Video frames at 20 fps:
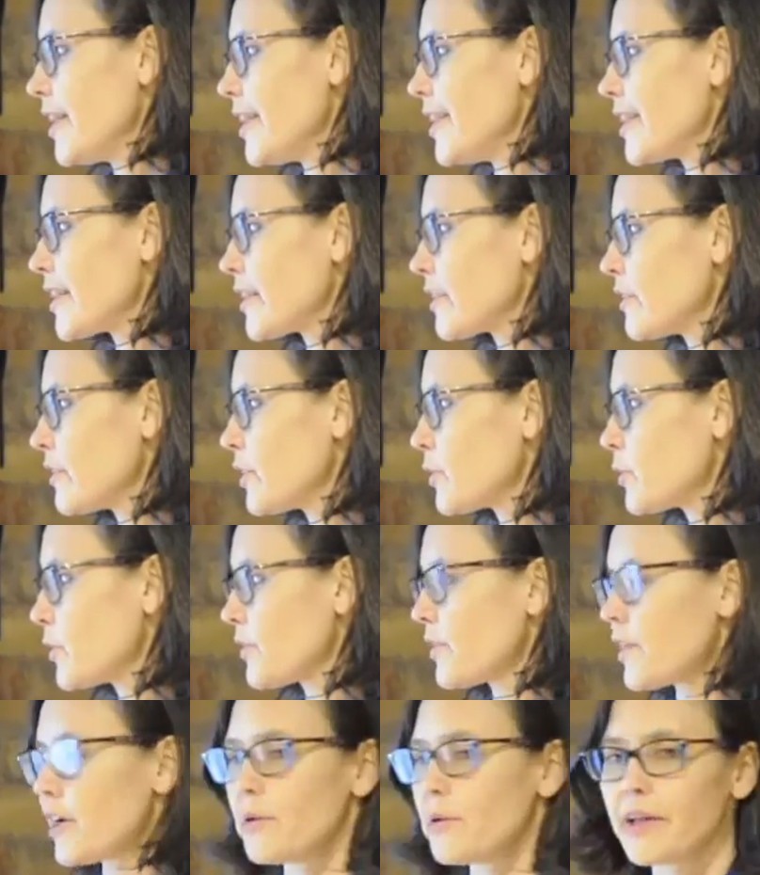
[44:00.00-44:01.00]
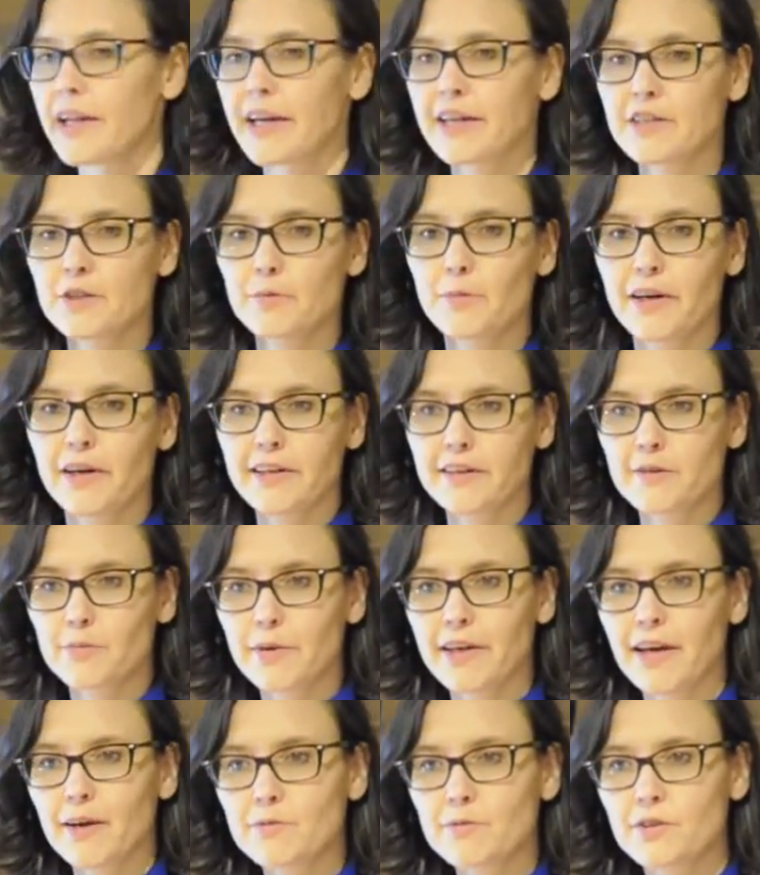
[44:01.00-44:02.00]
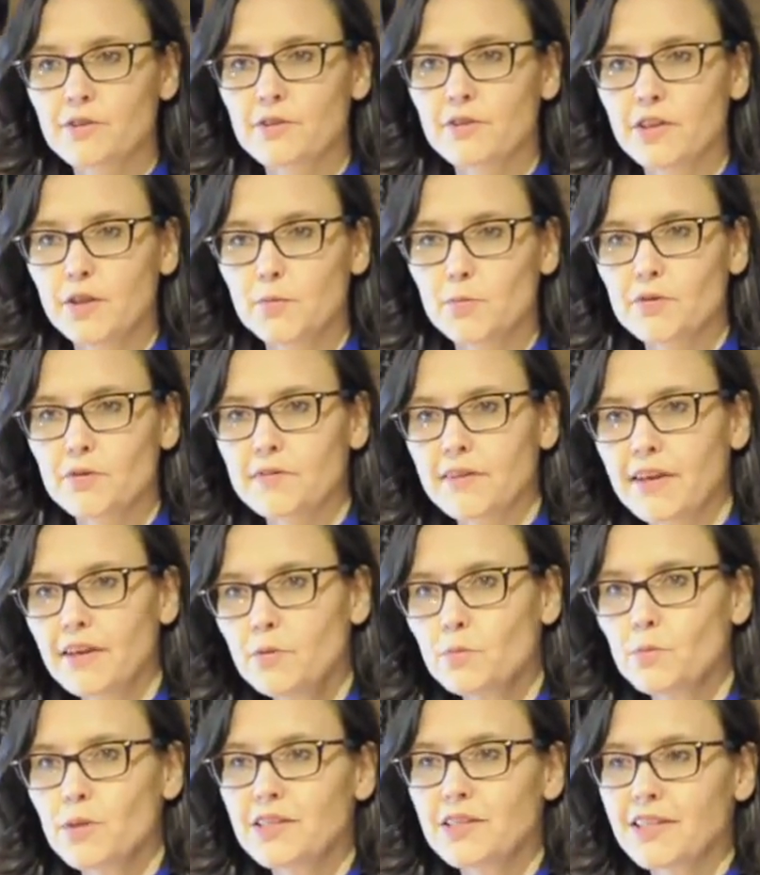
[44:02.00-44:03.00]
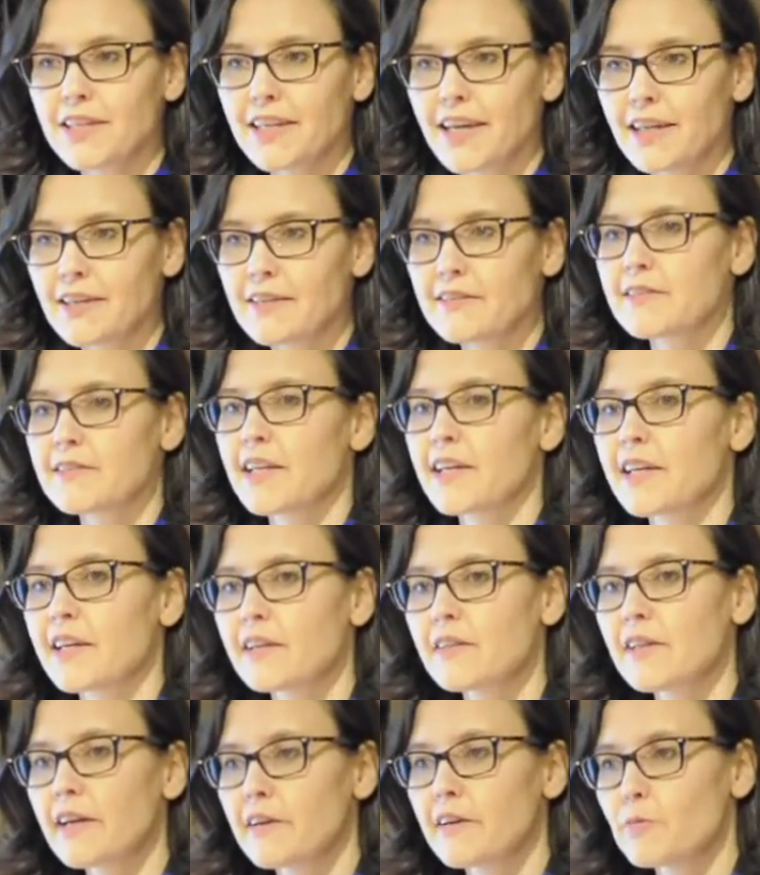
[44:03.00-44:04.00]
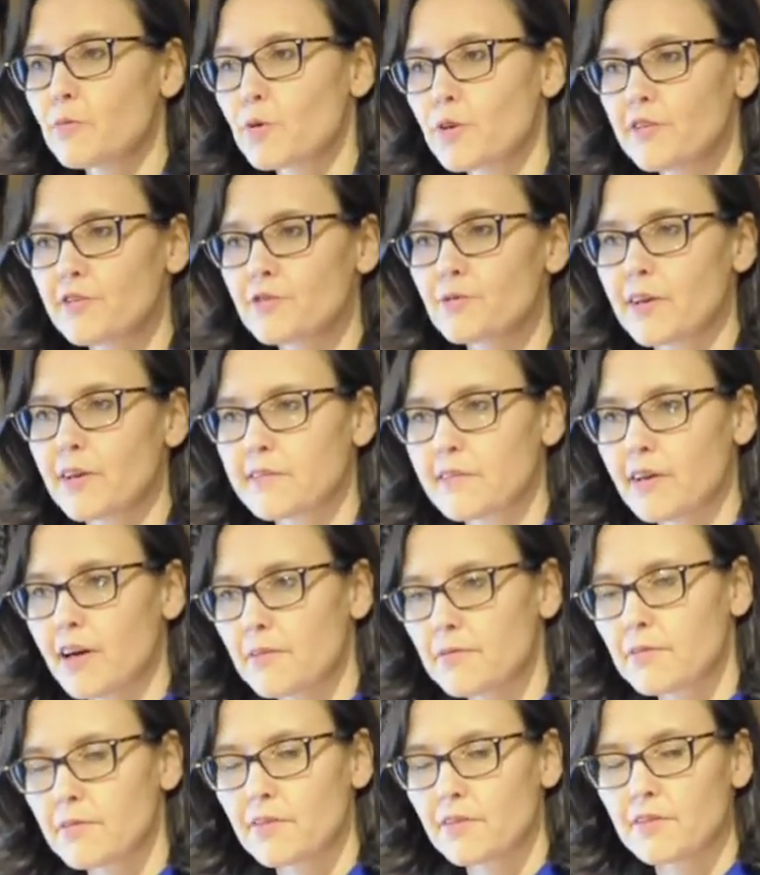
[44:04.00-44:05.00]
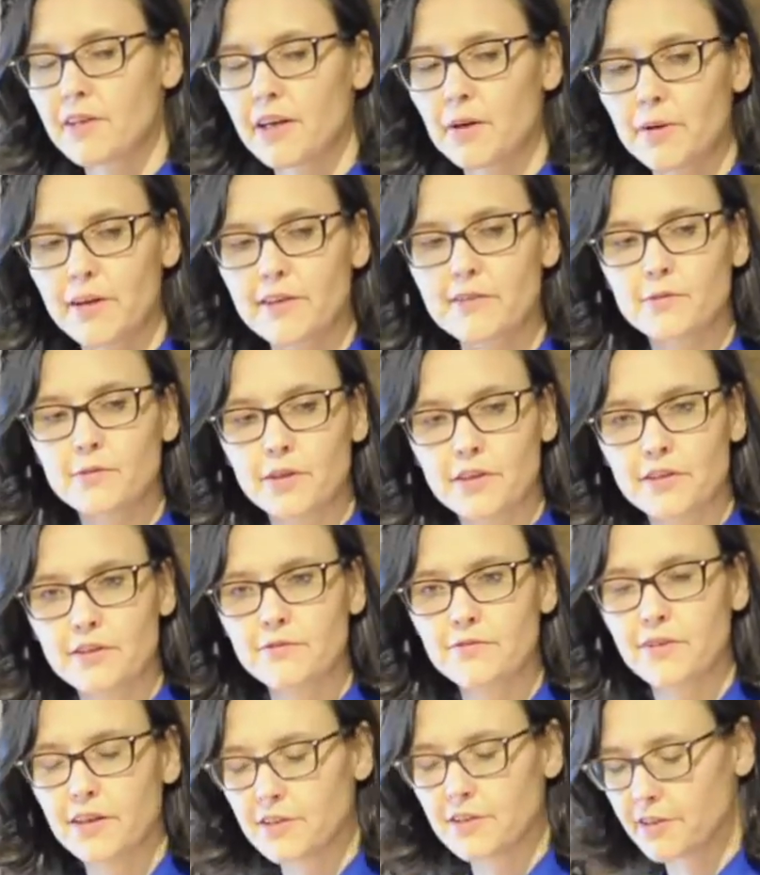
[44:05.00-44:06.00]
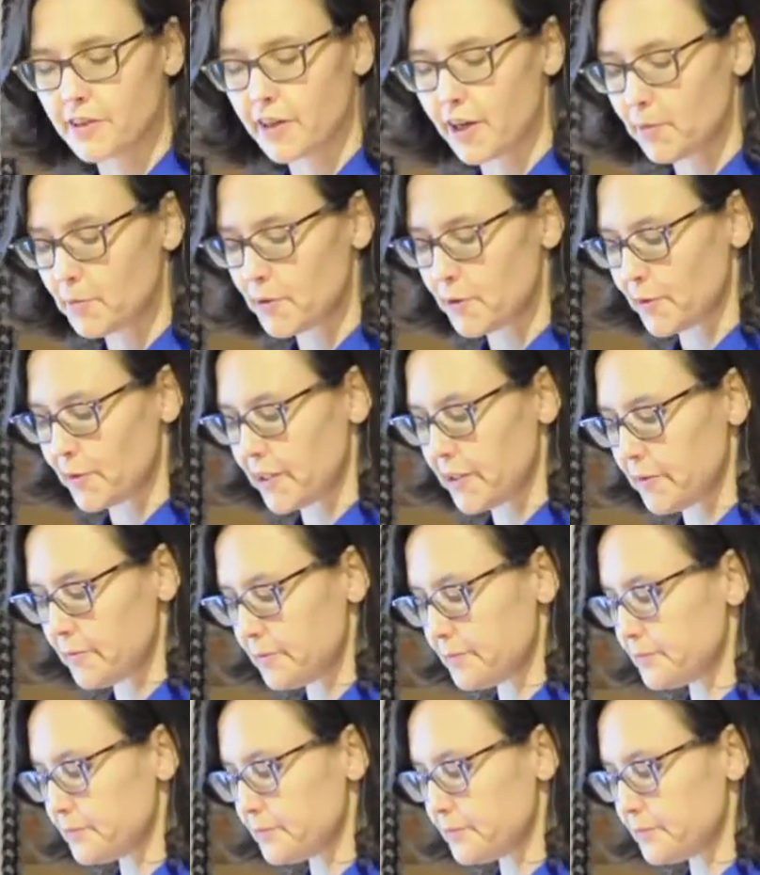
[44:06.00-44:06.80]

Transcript: it can lower thyroid antibodies by up to 30%, which again is taking more stress off of the thyroid so it can function optimally.